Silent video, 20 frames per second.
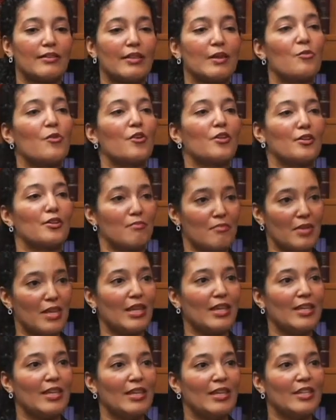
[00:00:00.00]
they wanted
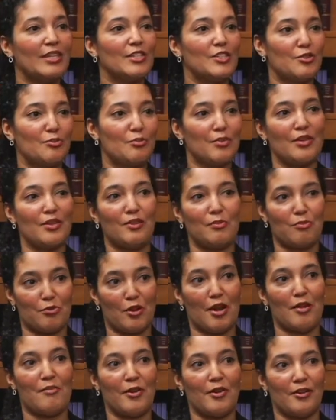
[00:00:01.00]
me to be the
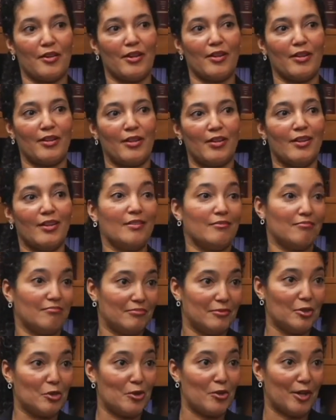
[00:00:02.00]
primary
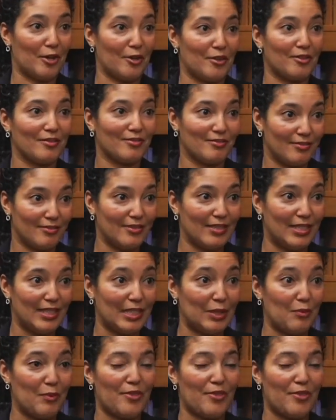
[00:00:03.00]
lawyer dealing